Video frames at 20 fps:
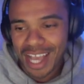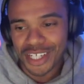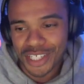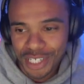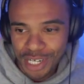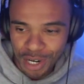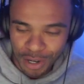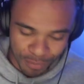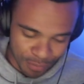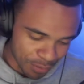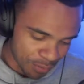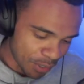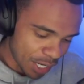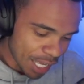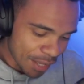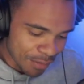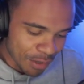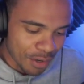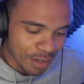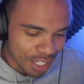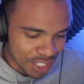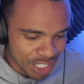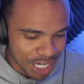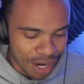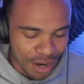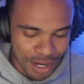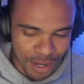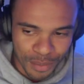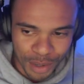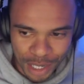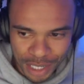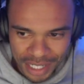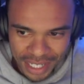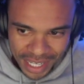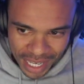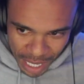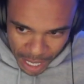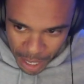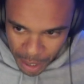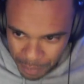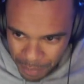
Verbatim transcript: Yeah, sure, if you're, if you're into charity work.